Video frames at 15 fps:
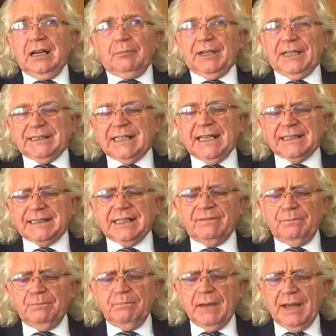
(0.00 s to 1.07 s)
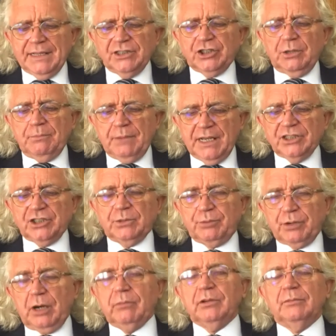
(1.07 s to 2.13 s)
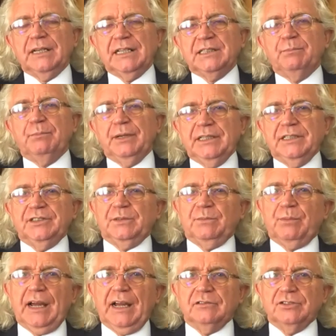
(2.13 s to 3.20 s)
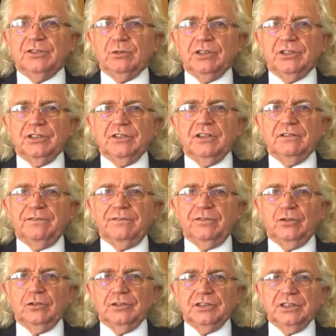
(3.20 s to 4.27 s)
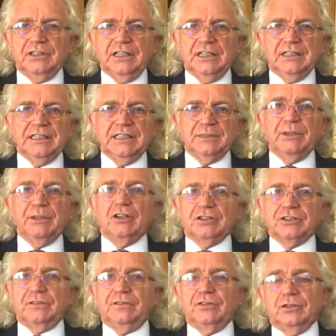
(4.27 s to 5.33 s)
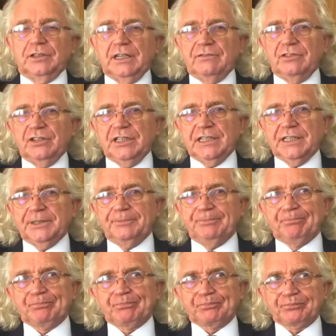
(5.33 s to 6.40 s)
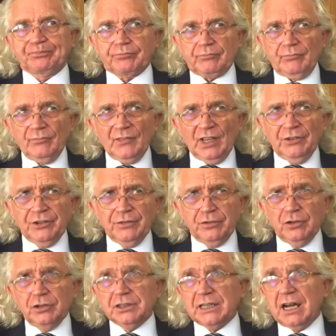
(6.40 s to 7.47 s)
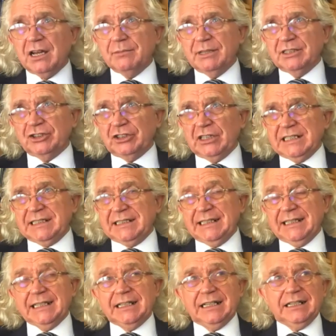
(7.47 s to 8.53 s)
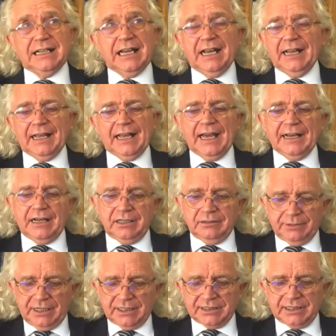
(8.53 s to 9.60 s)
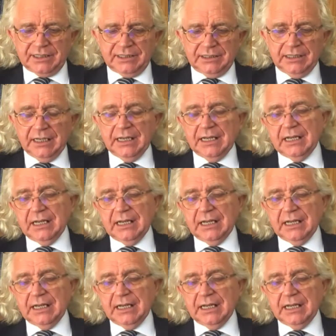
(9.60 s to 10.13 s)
but it's a major problem. It's billions of pounds worth of fraud. It's been lost to fraud every year. The fraud that I'm interested in, and again, I'll be asking